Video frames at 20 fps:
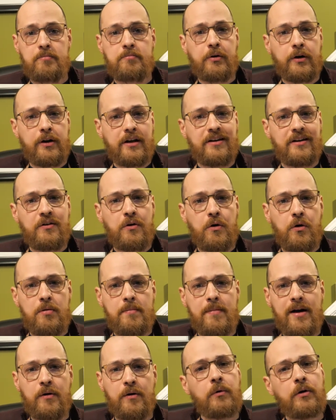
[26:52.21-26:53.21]
but
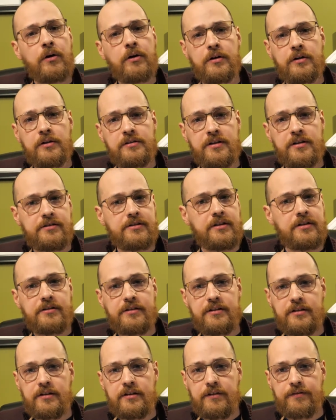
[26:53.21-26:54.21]
ignore my words as
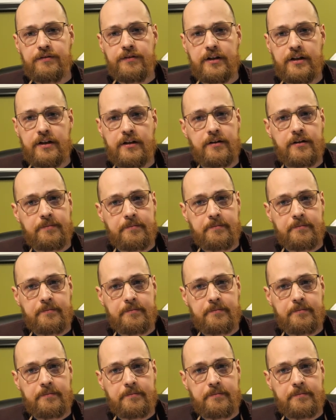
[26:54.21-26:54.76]
insignificant.